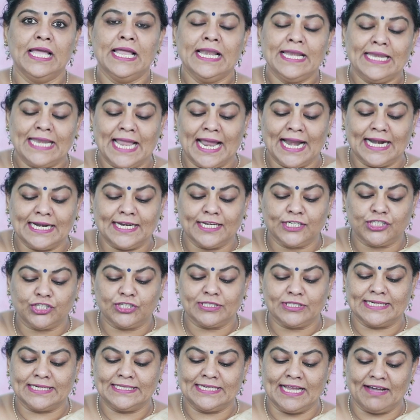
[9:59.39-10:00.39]
led
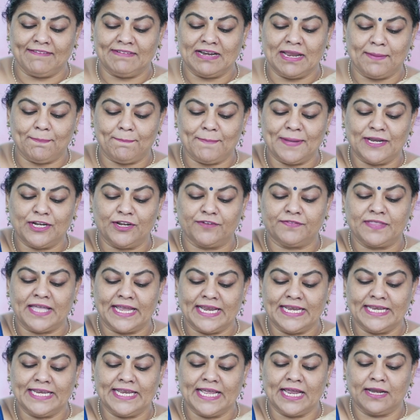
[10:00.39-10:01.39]
development of the
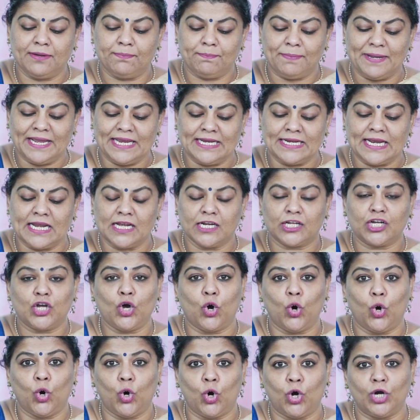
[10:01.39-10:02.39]
Indian Penal
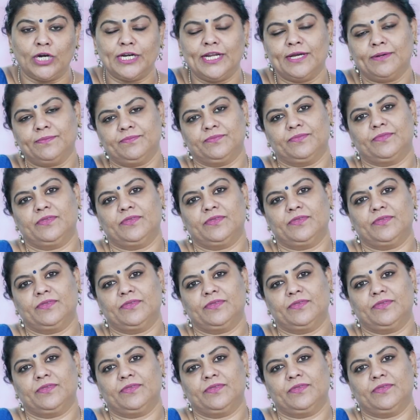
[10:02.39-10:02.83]
Code,